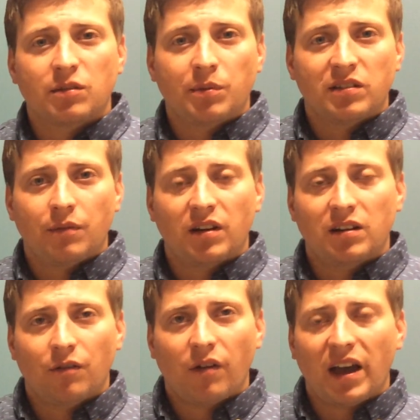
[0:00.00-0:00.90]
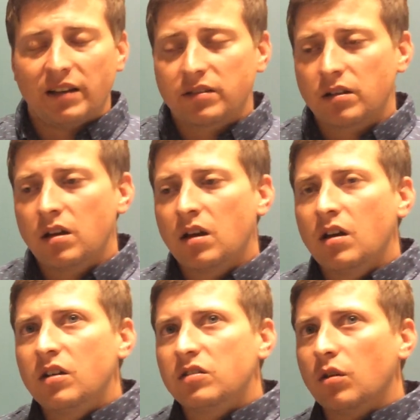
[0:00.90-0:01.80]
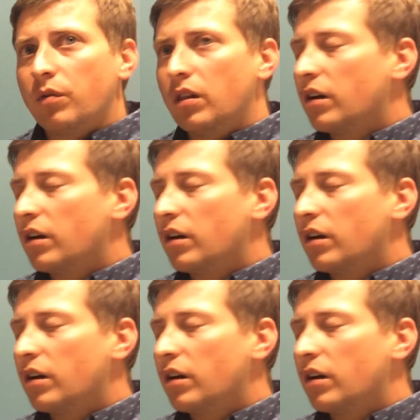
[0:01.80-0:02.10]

specific device. So if we